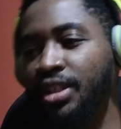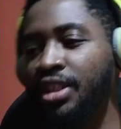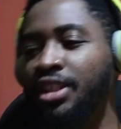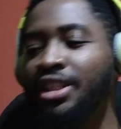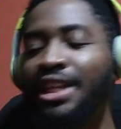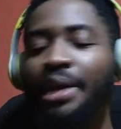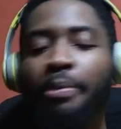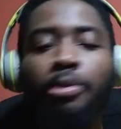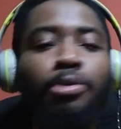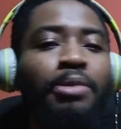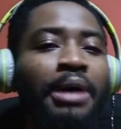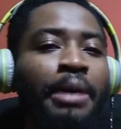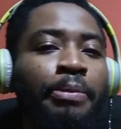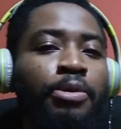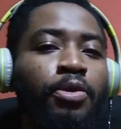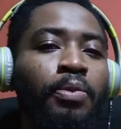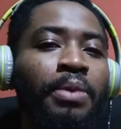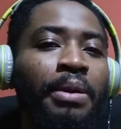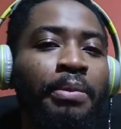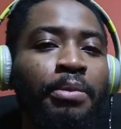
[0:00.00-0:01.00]
So I
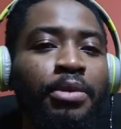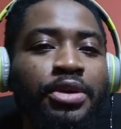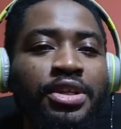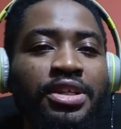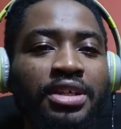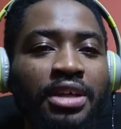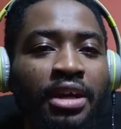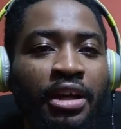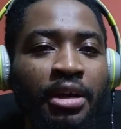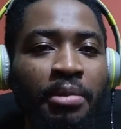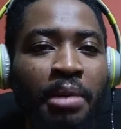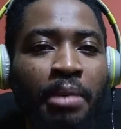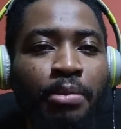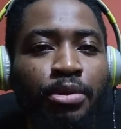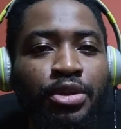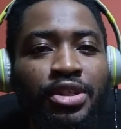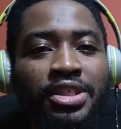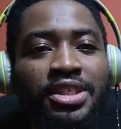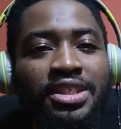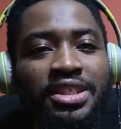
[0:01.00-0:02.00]
put my
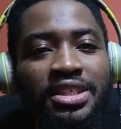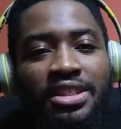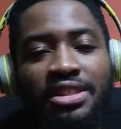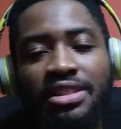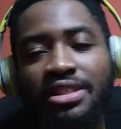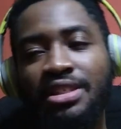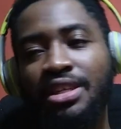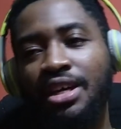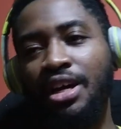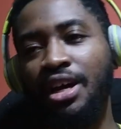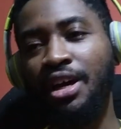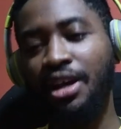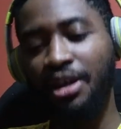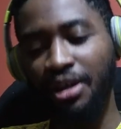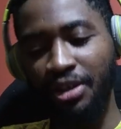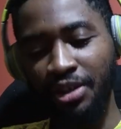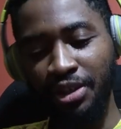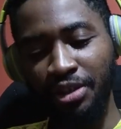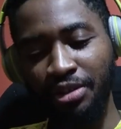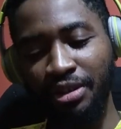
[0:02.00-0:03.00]
money seeds
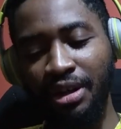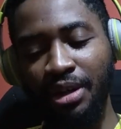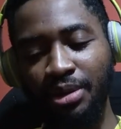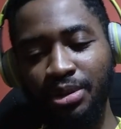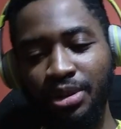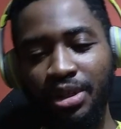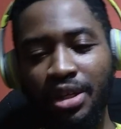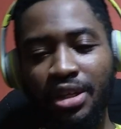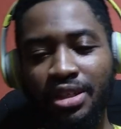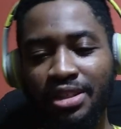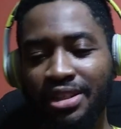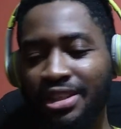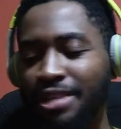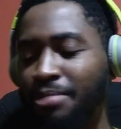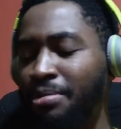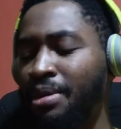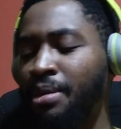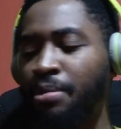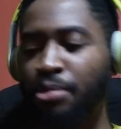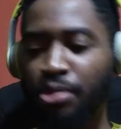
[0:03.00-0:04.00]
on the ground to get my